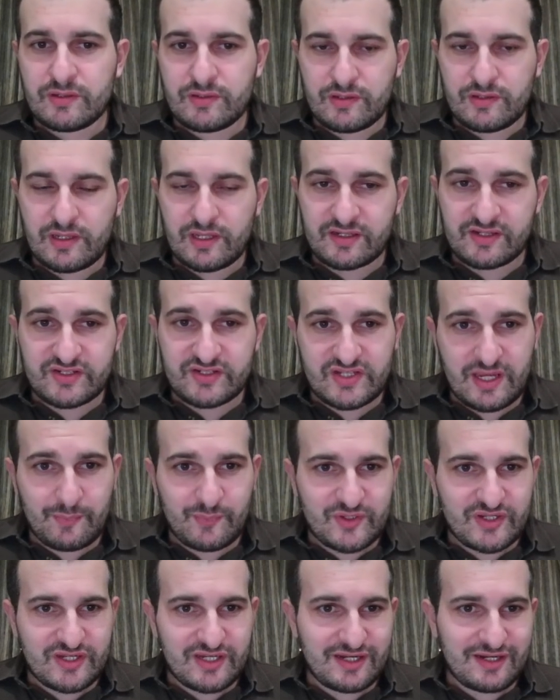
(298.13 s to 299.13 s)

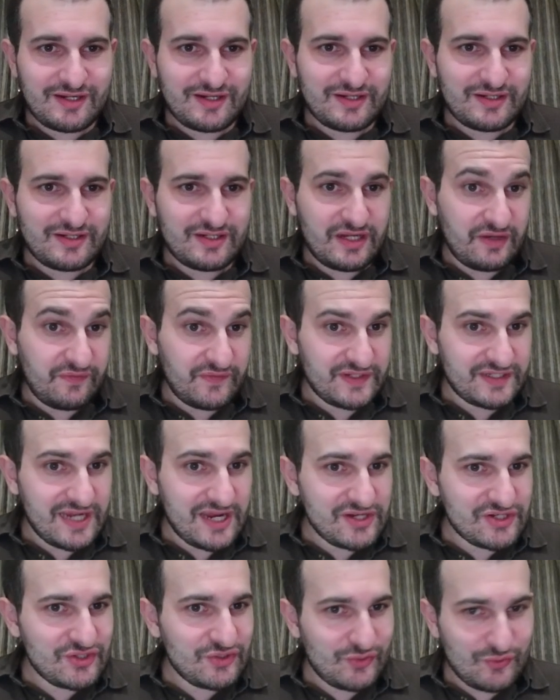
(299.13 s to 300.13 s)
accepting the
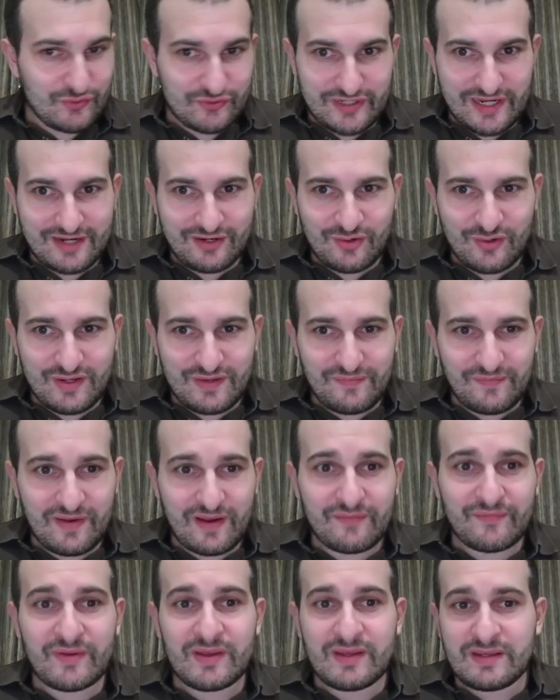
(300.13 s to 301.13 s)
invitation to take on e5.
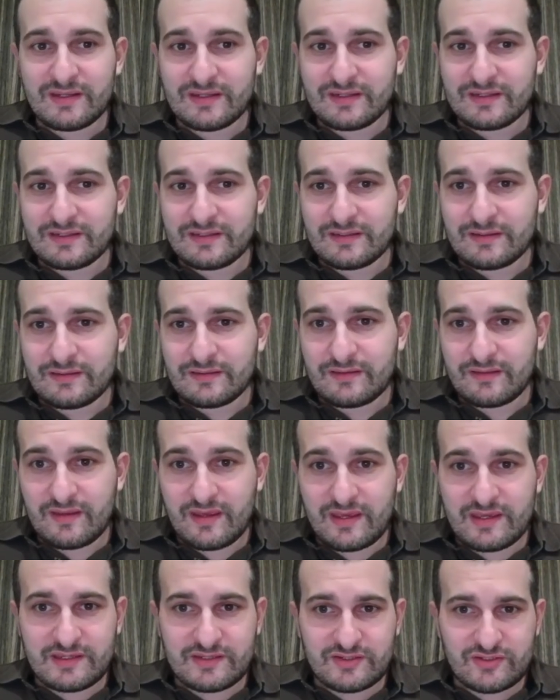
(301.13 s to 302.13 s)
There
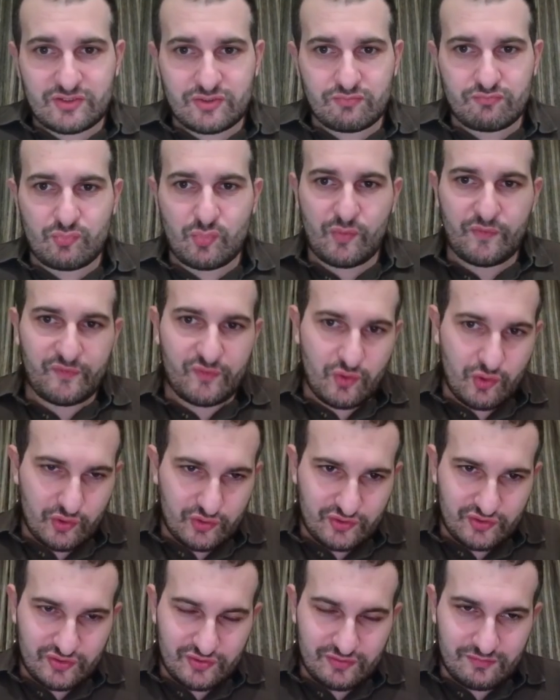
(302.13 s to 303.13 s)
is, of course,